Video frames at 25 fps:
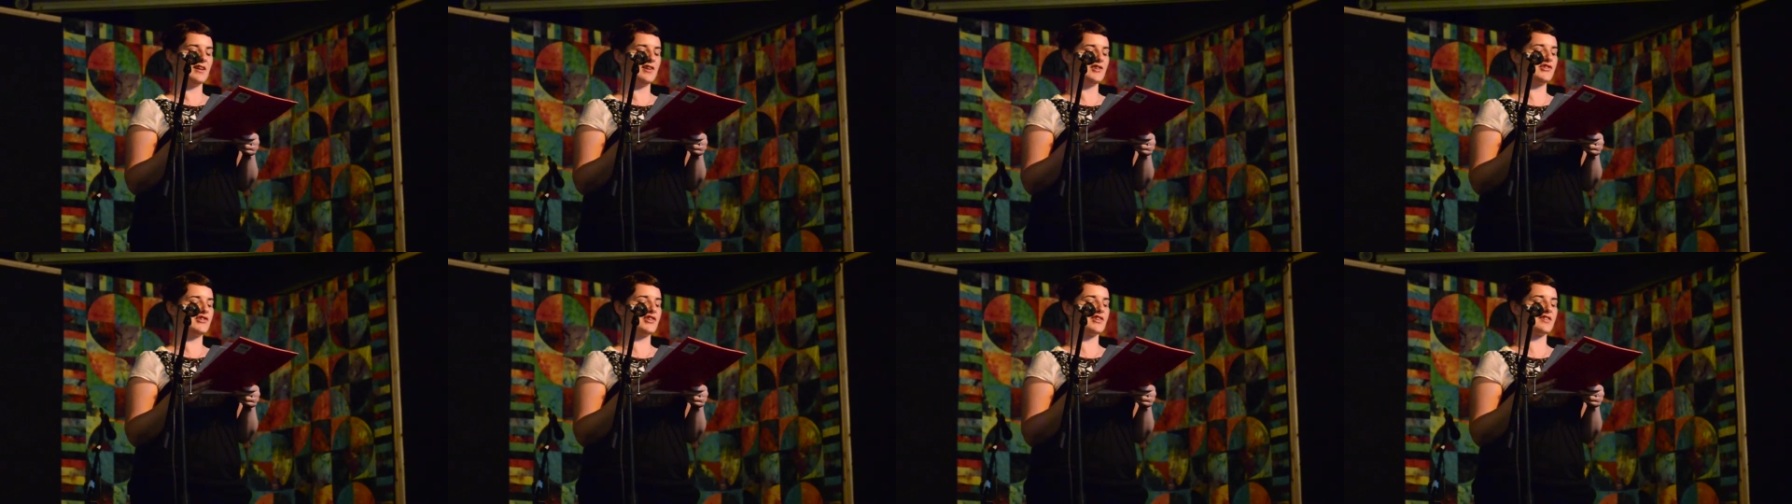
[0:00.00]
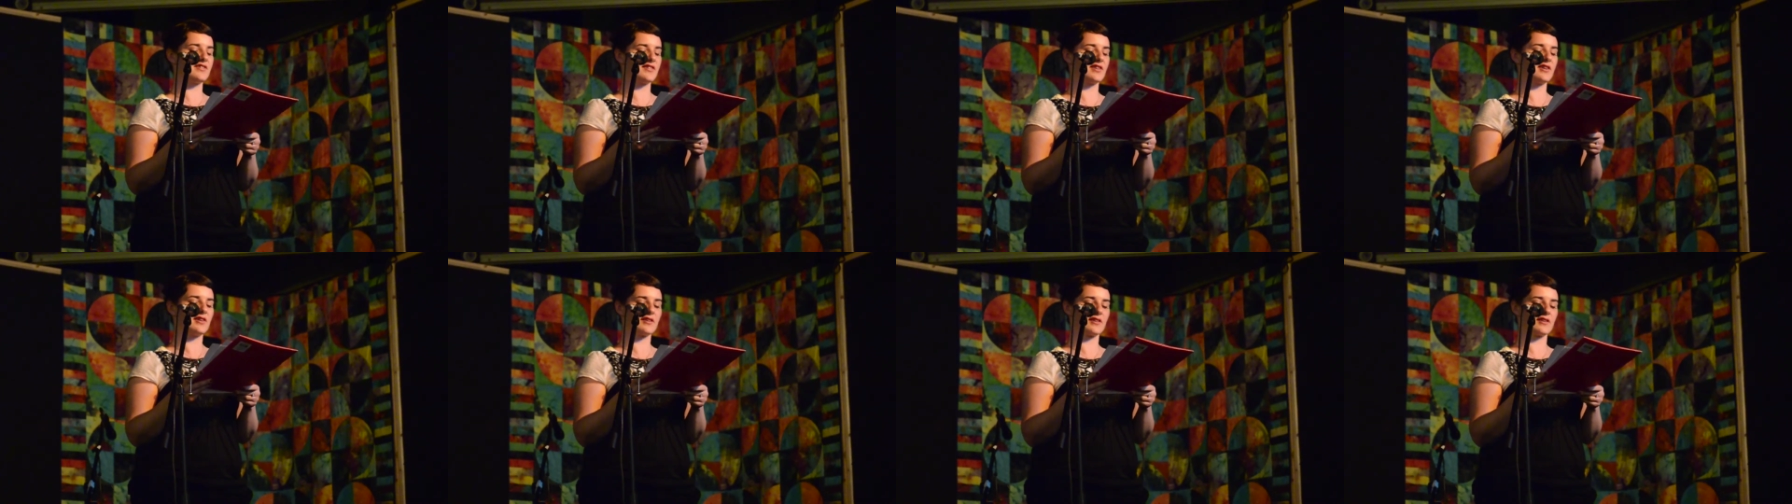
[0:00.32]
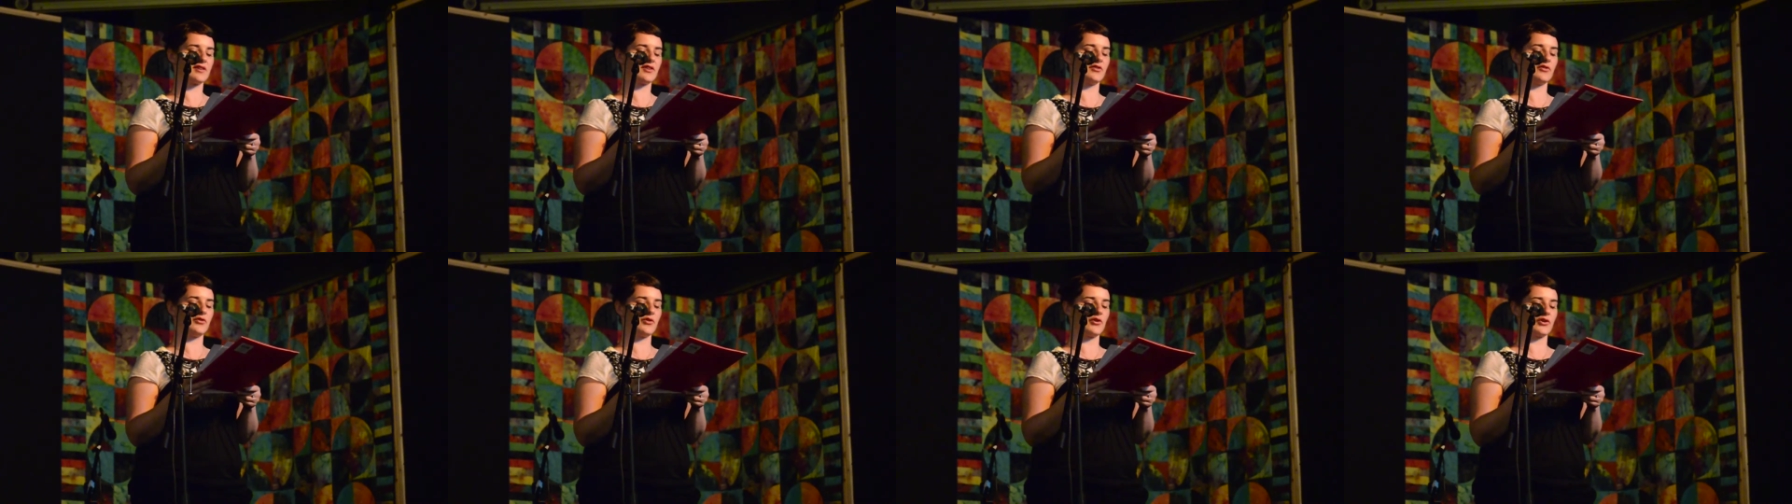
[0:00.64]
Just
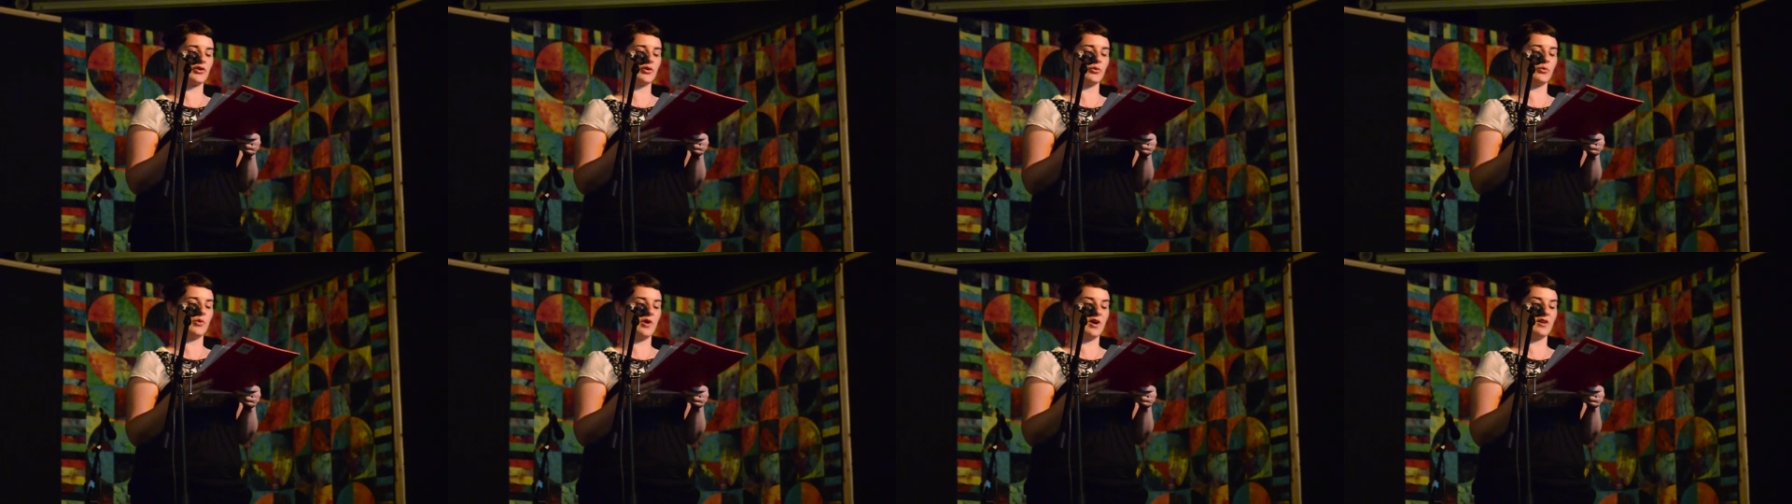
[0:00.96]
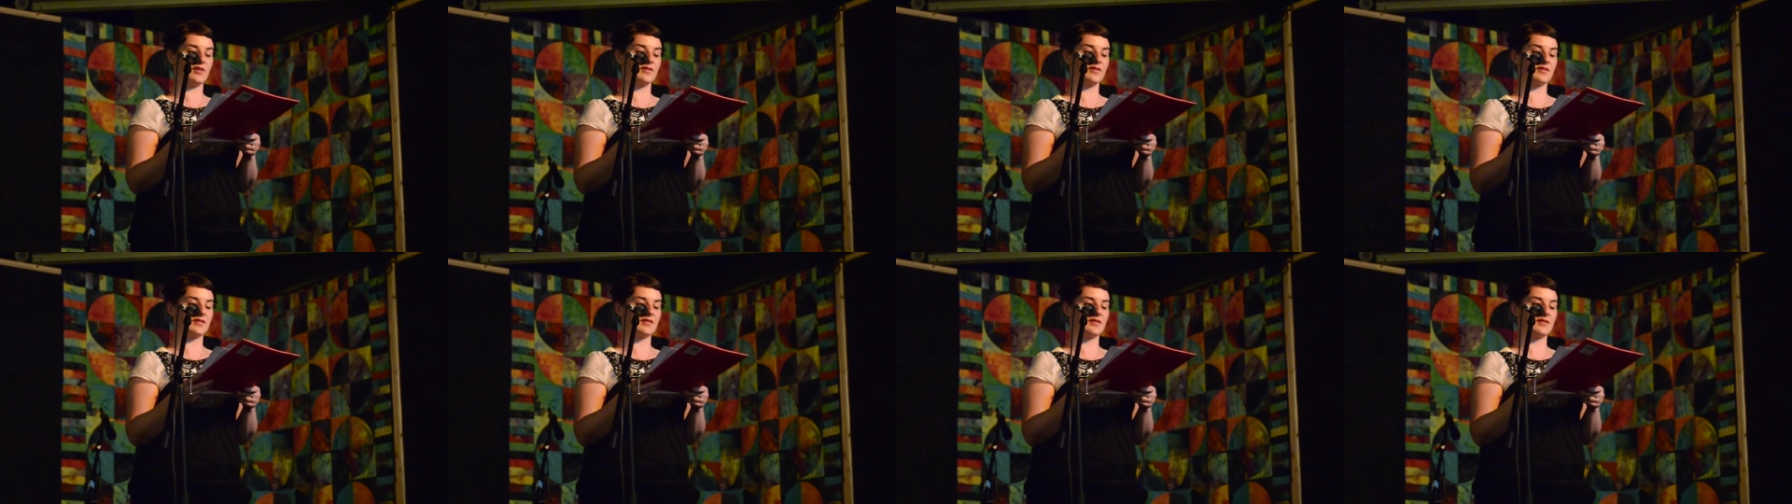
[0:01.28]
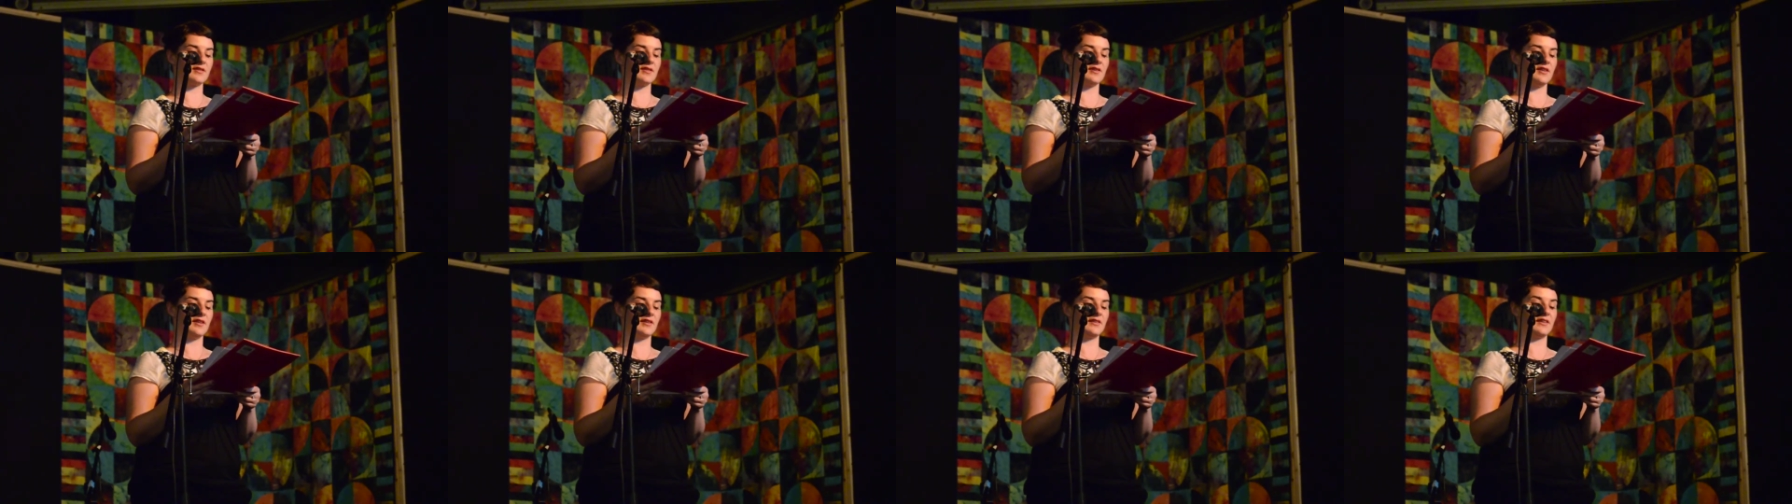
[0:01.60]
hurt for the ones
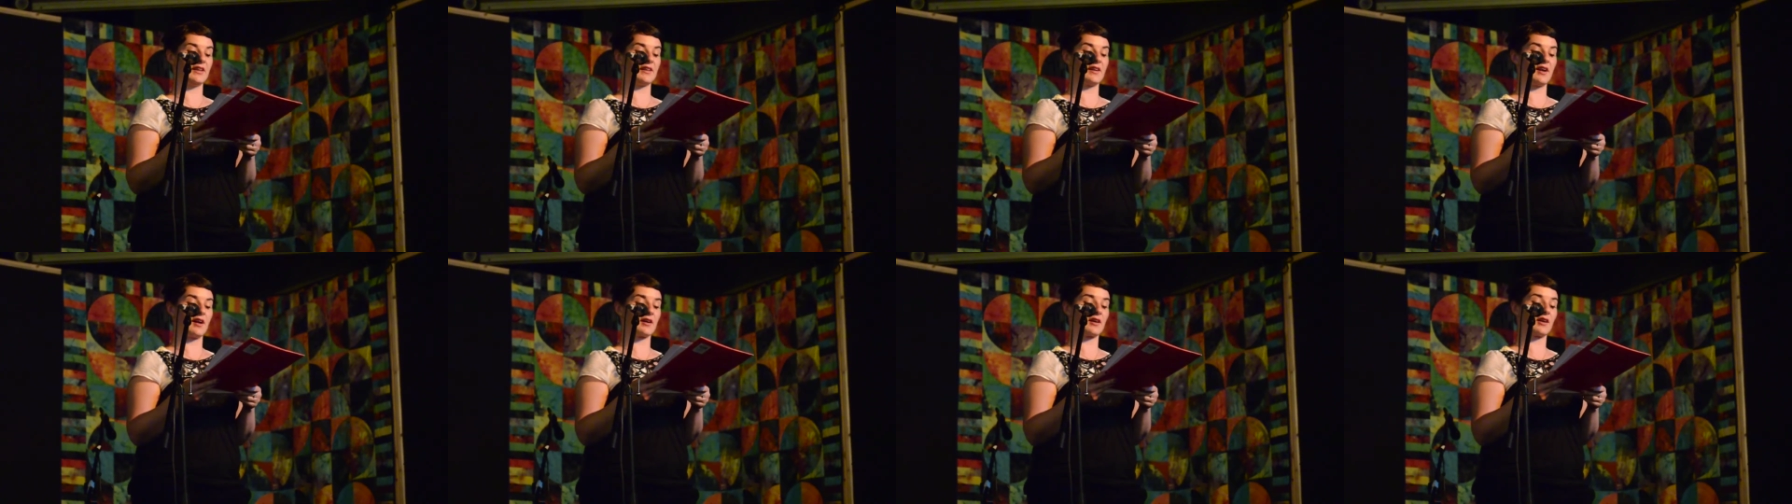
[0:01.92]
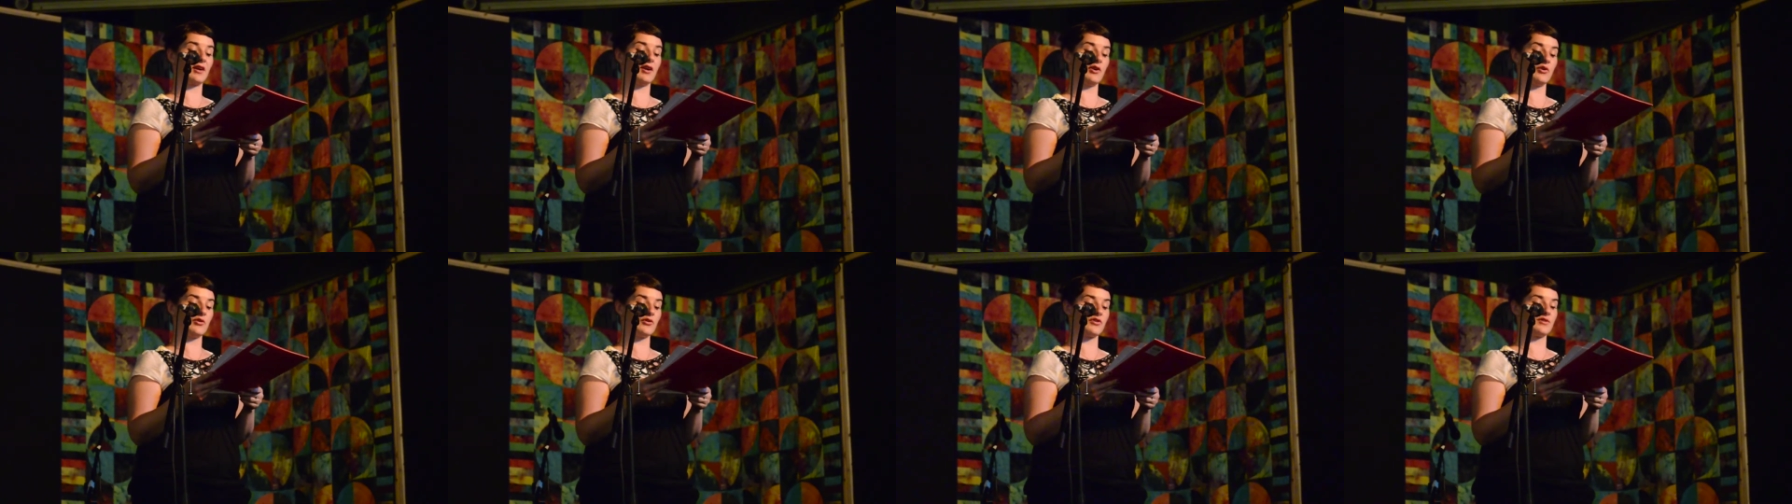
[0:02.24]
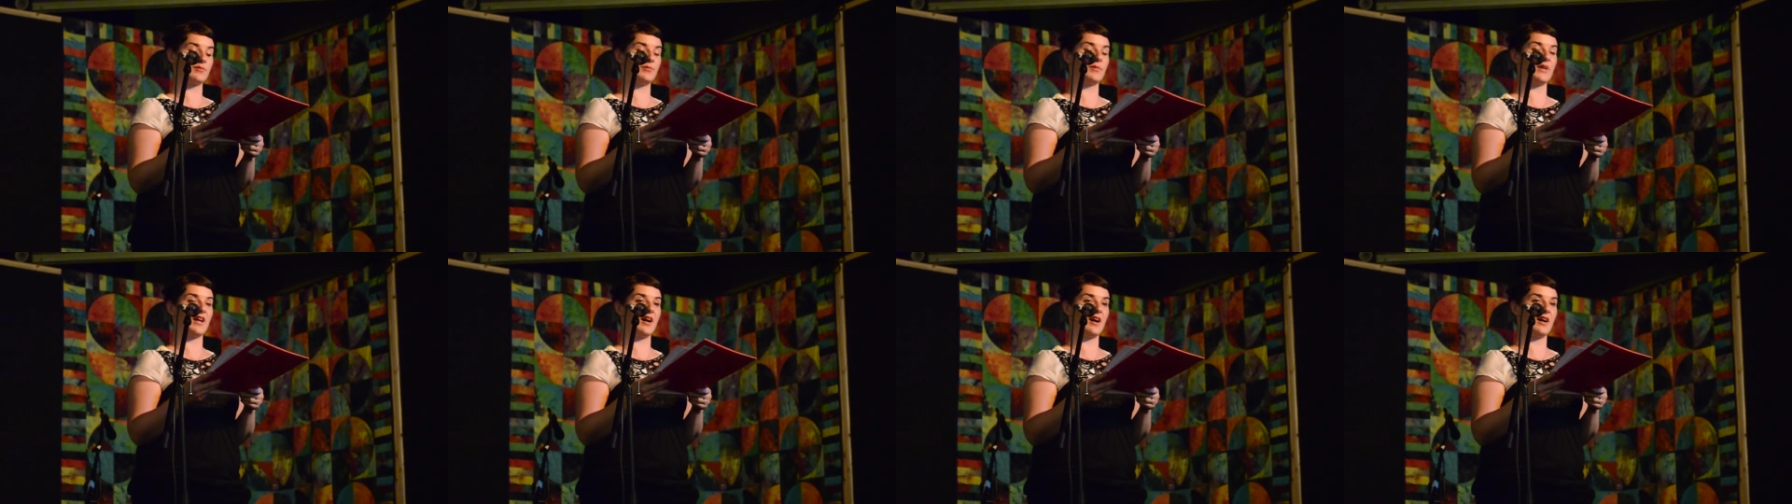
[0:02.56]
that are
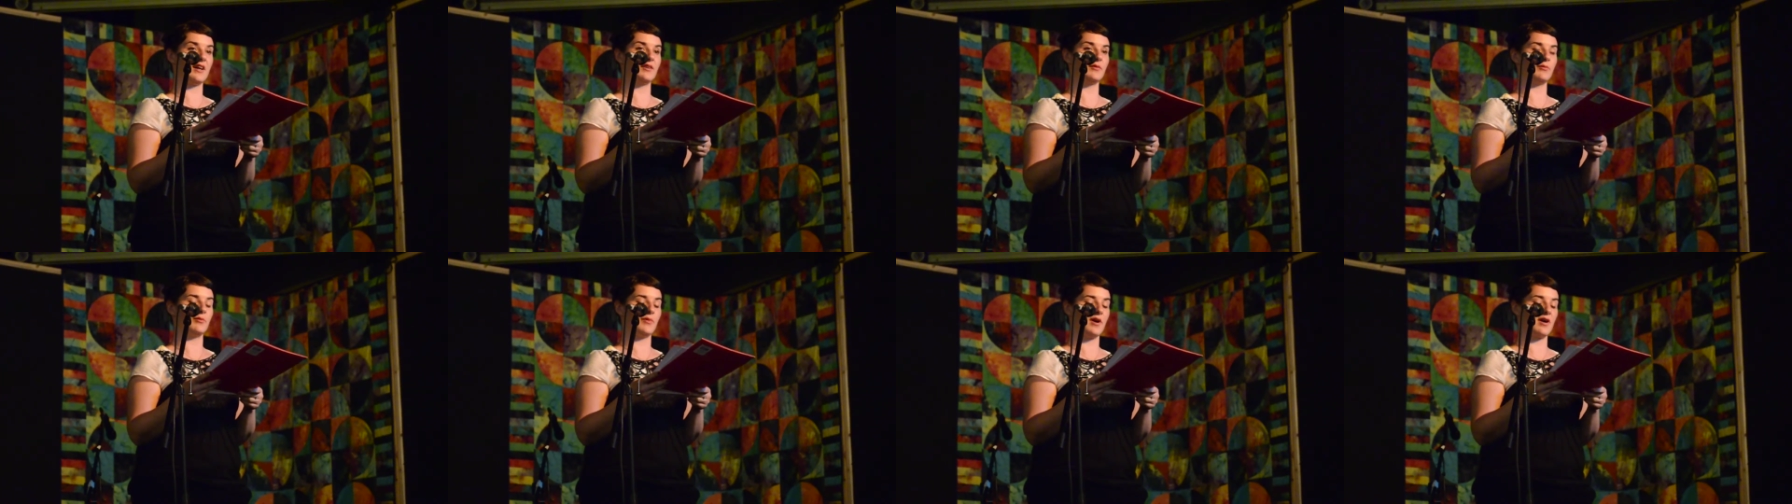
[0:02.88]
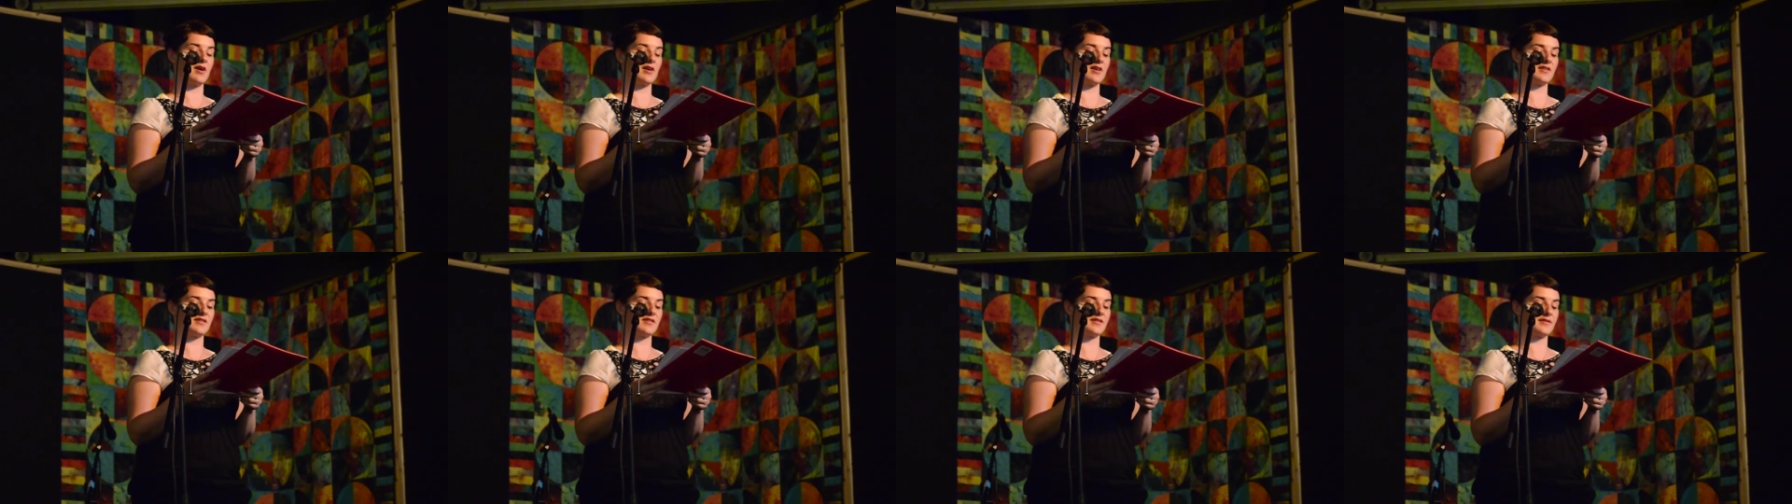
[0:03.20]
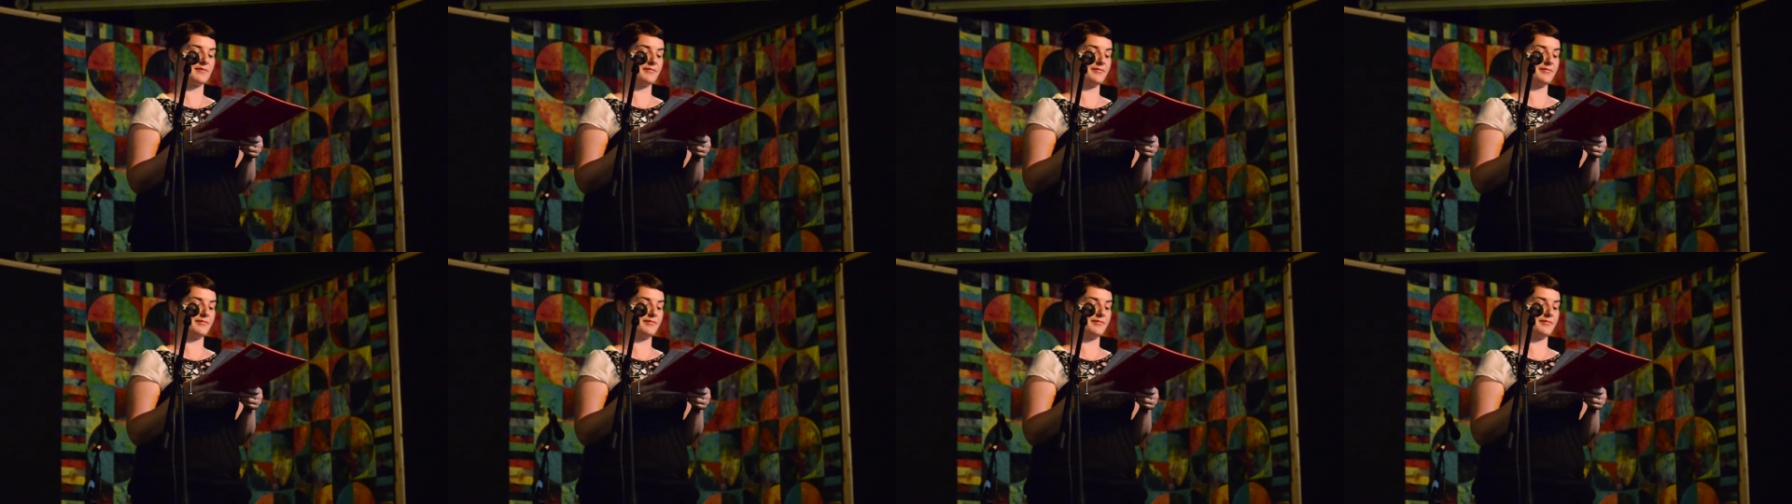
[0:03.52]
closed behind bars.